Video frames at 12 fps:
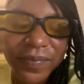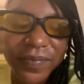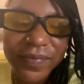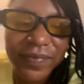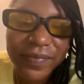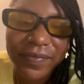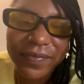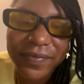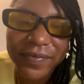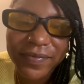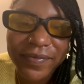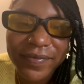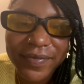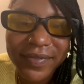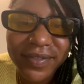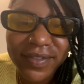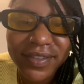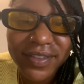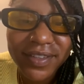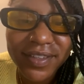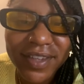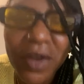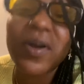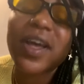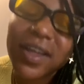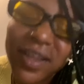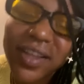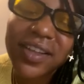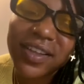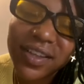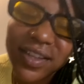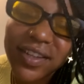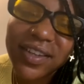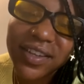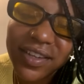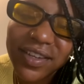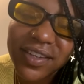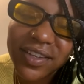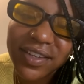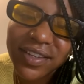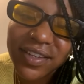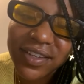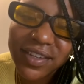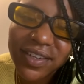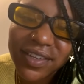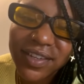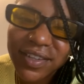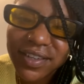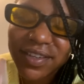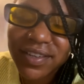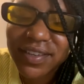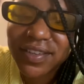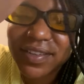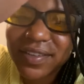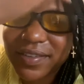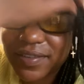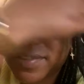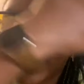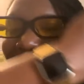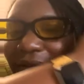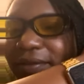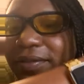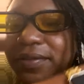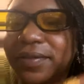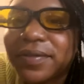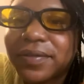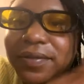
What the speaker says: [no speech]